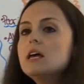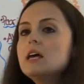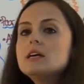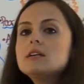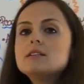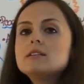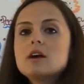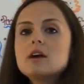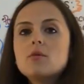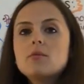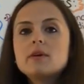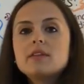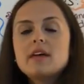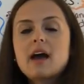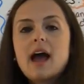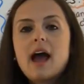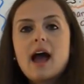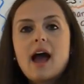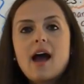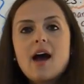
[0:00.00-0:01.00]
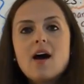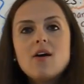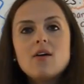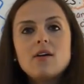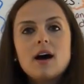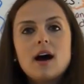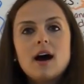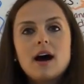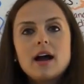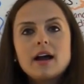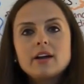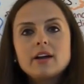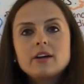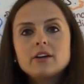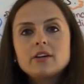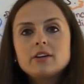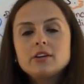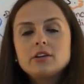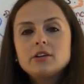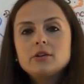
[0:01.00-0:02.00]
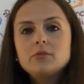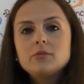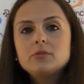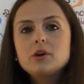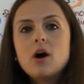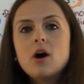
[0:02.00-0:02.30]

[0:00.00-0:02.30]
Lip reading: So without iron, you